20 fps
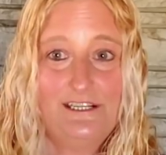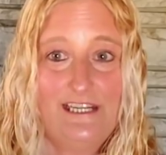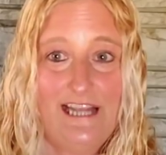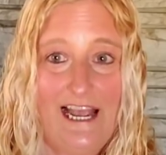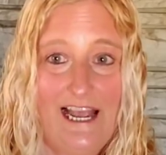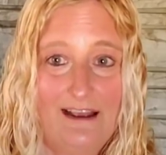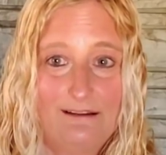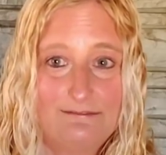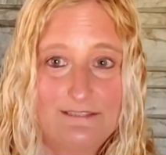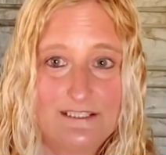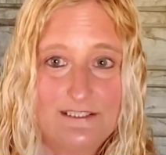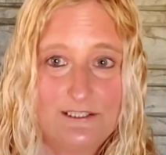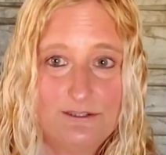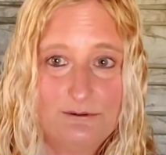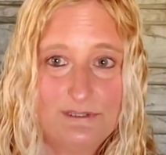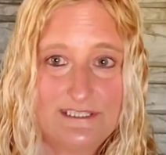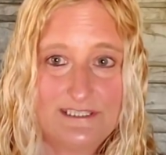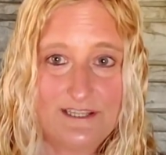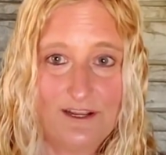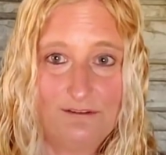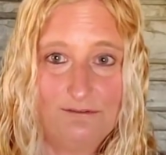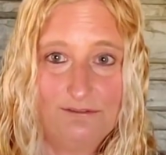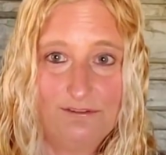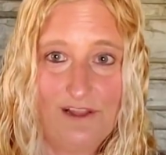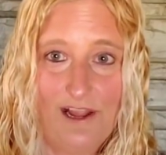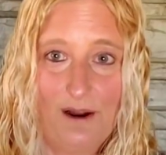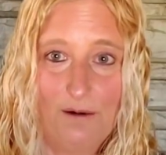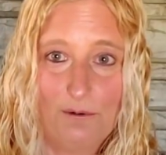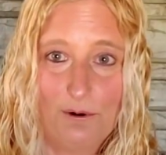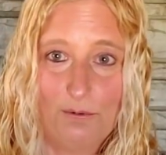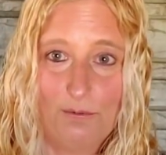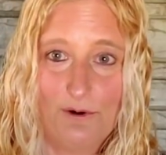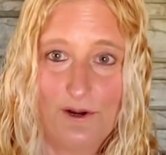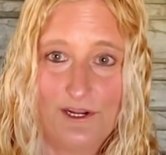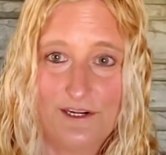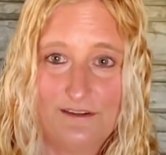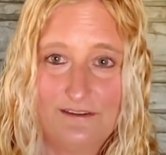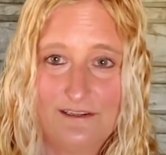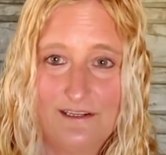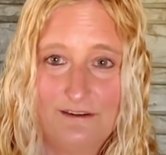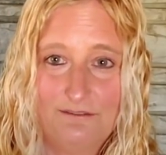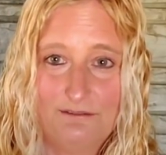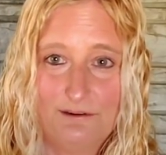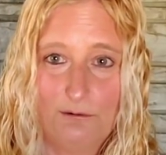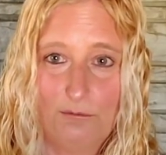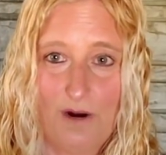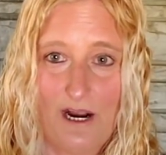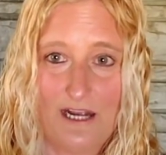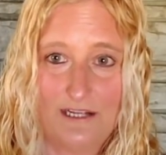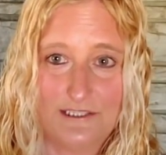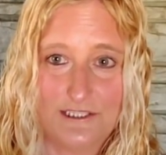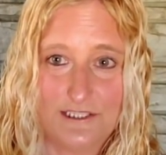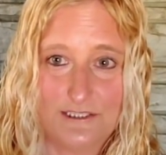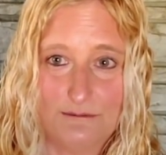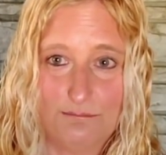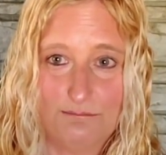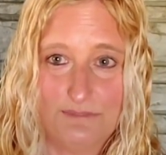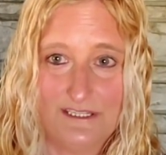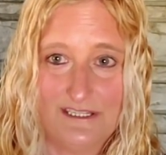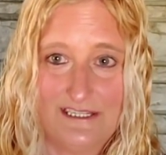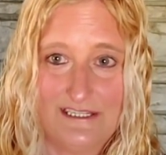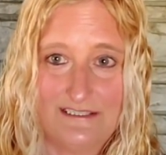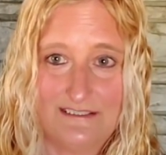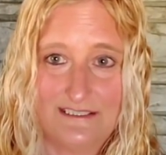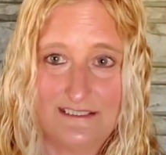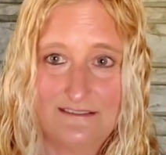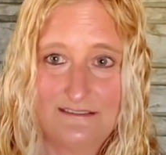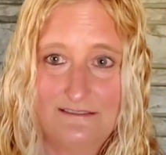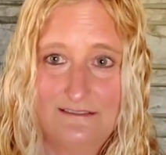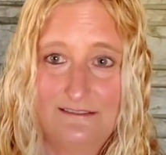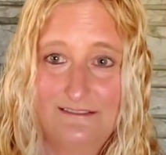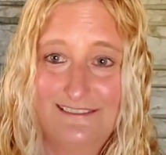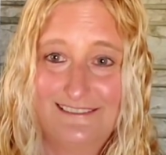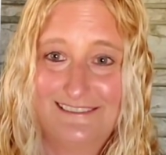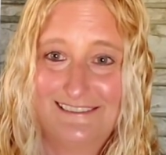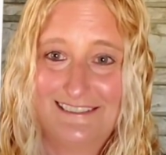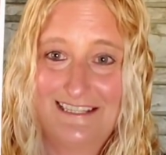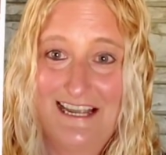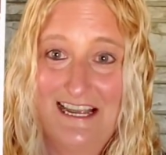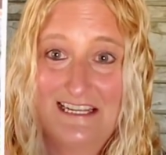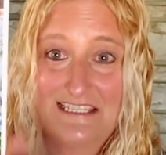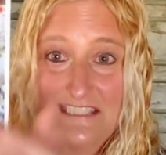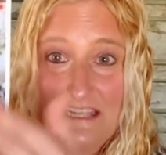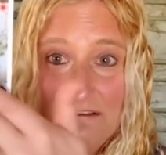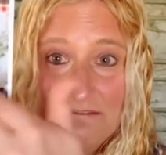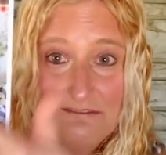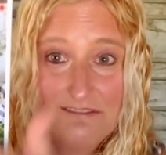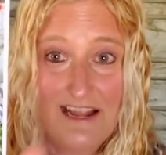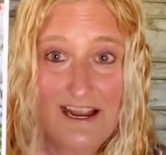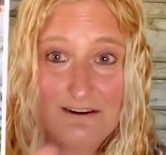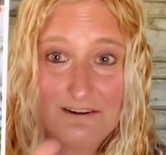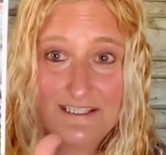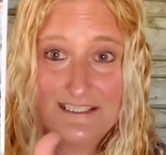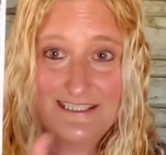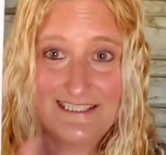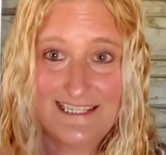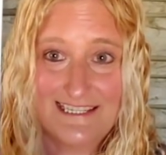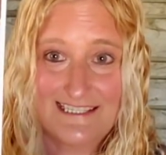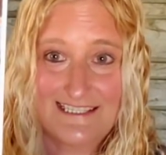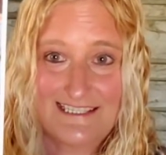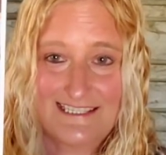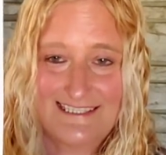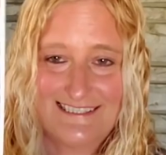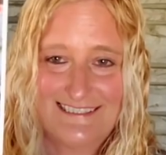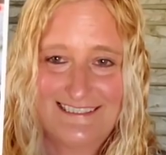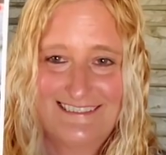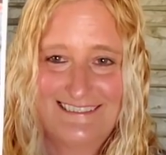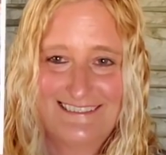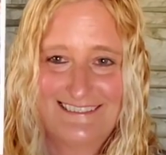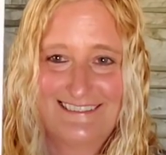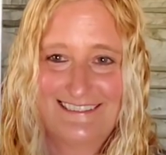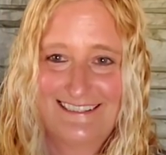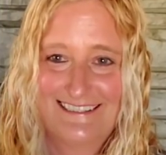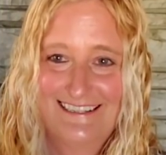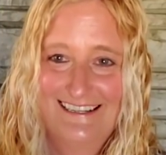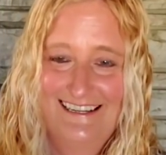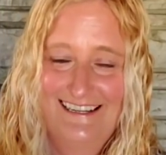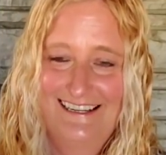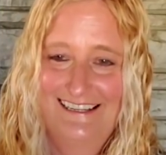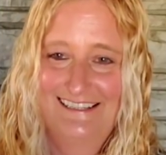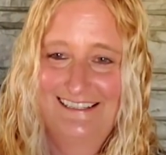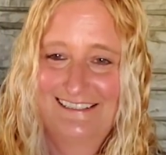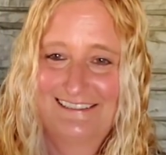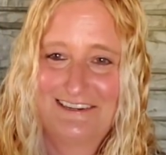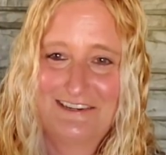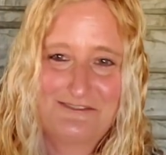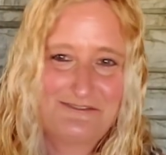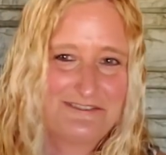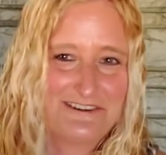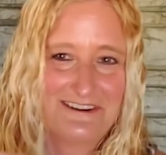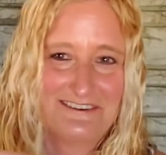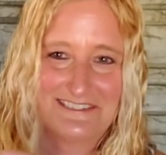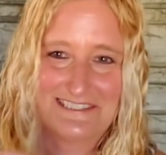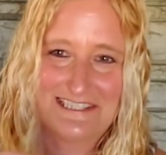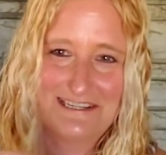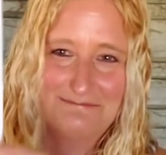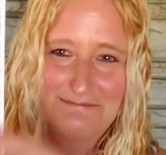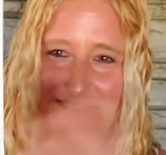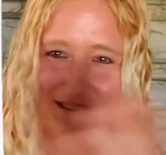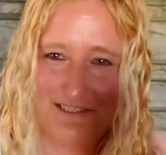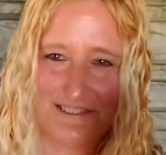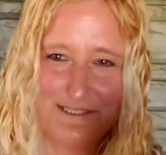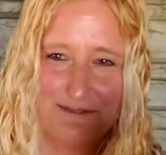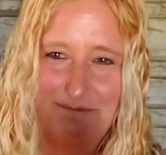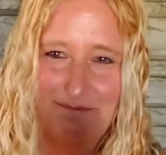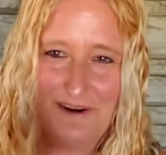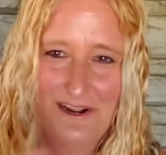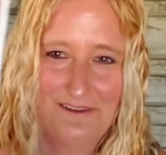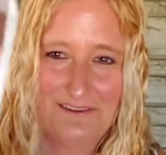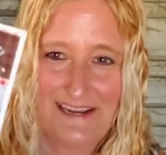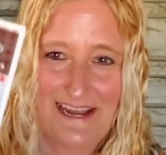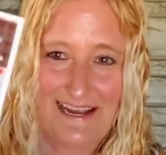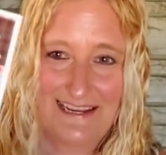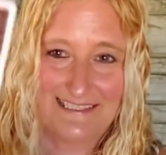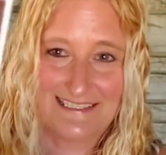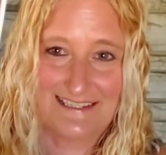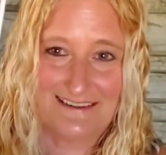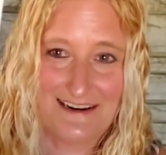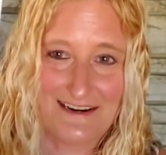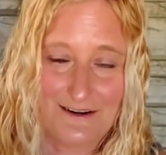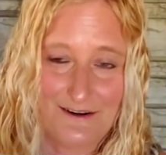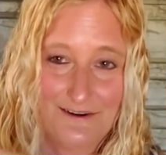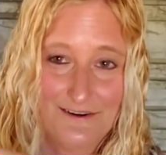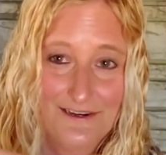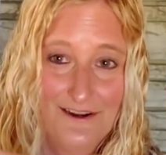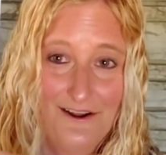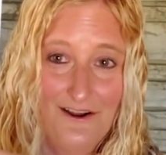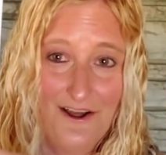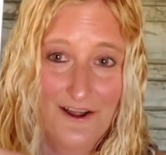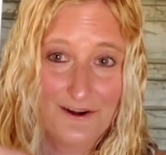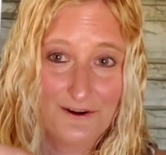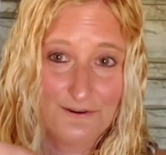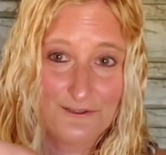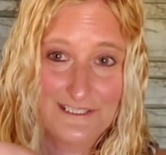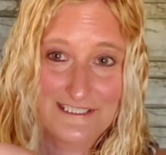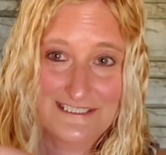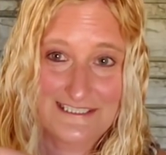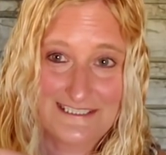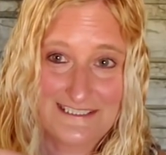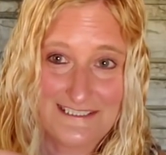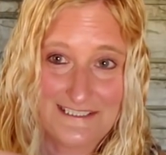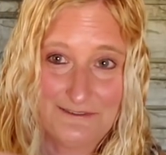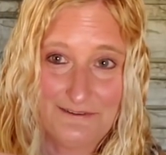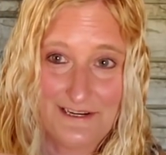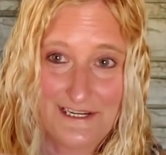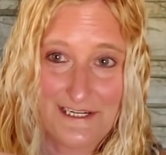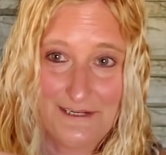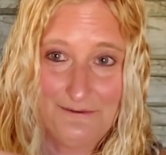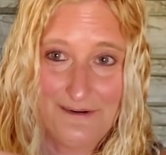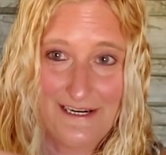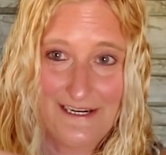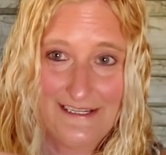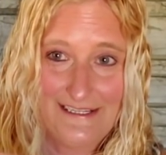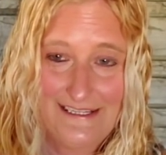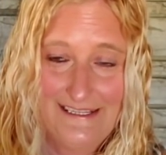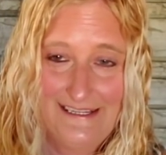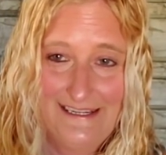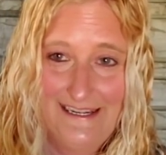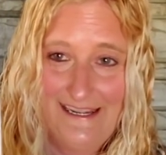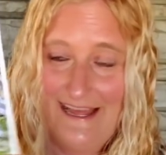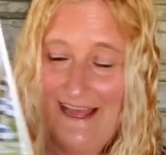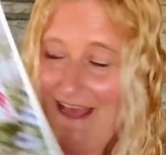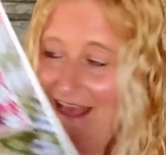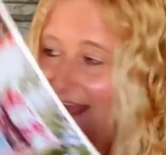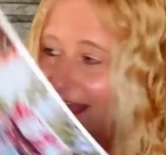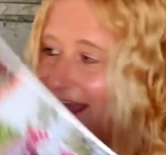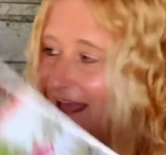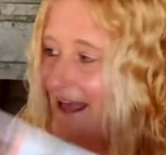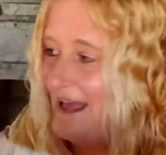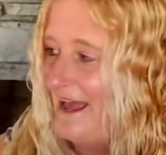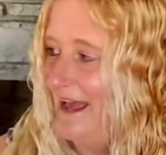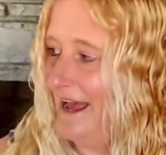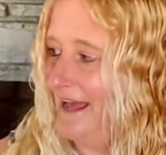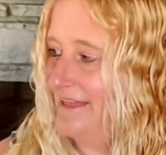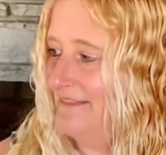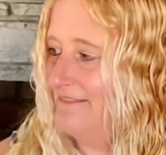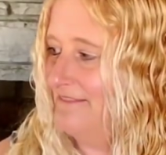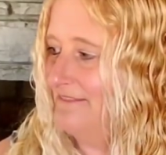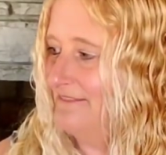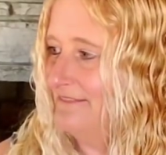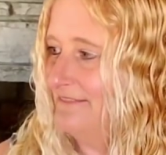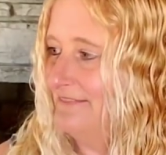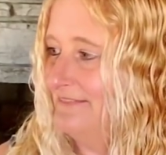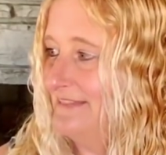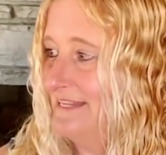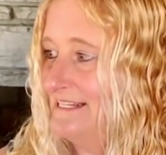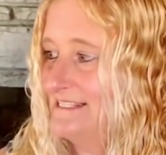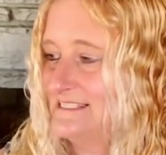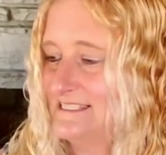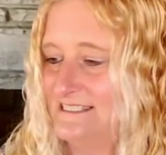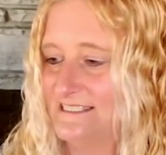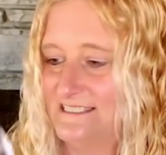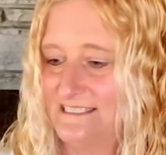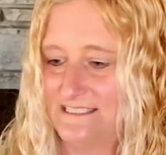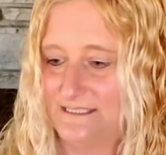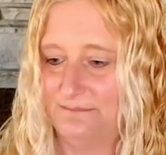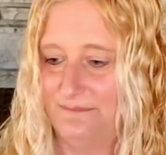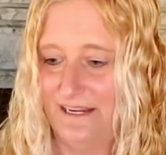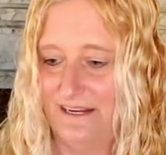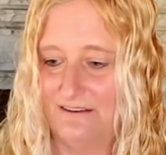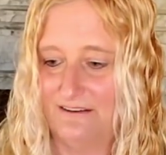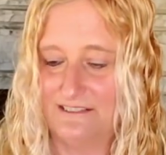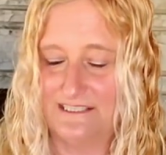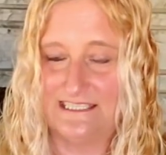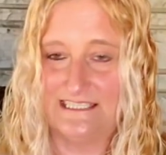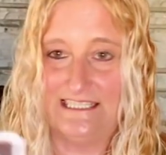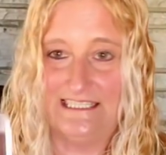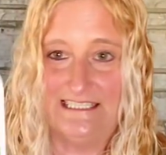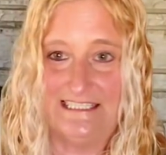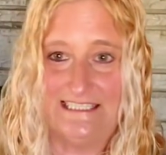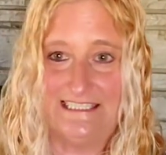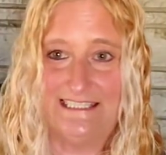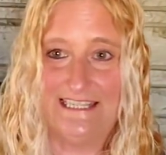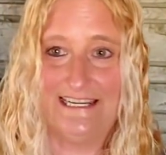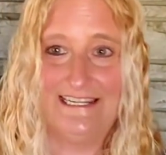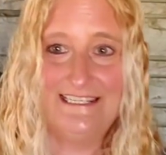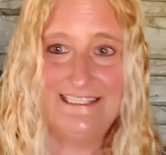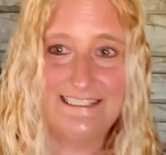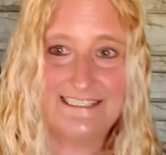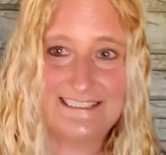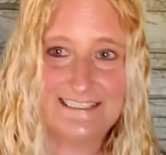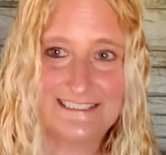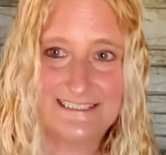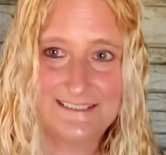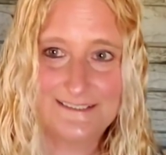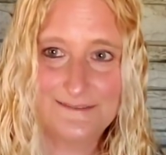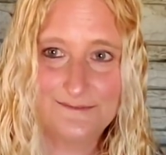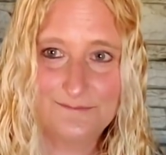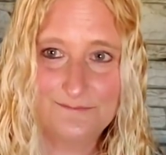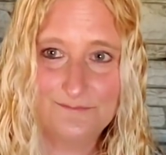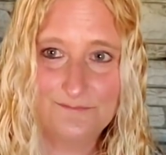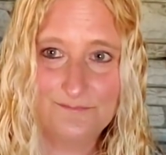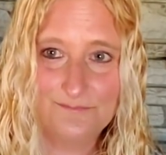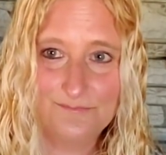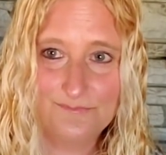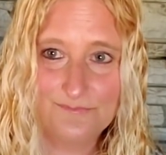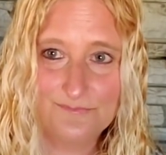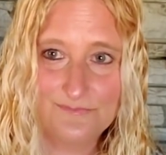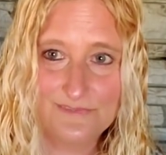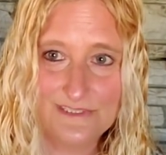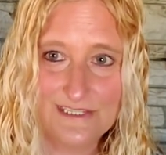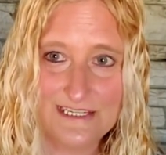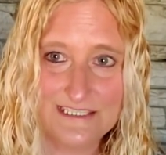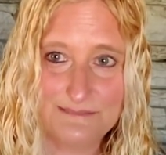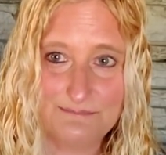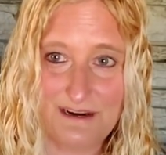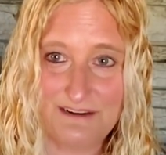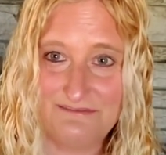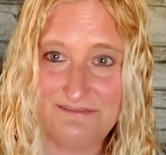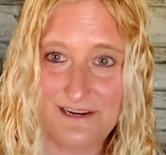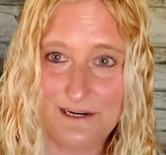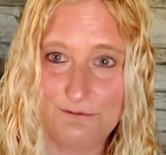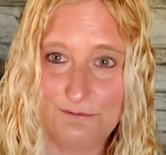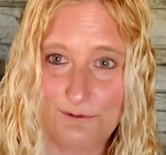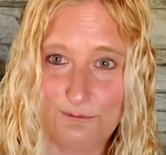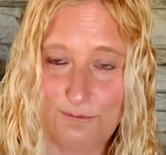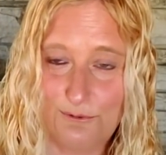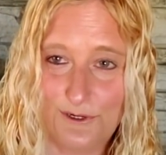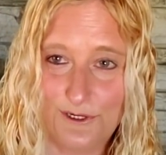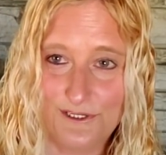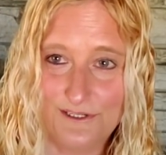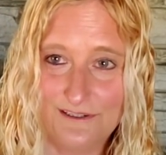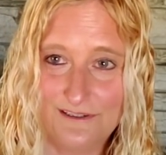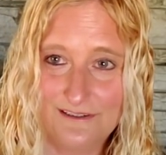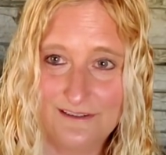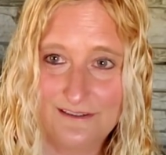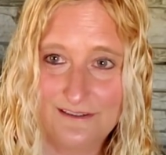you have to do a sunflower one if you're watching, please. Sunflower seeds. Who knows? I'm sure she probably has it on her list to do anyway. And this is tomato seeds. This is my favorite one.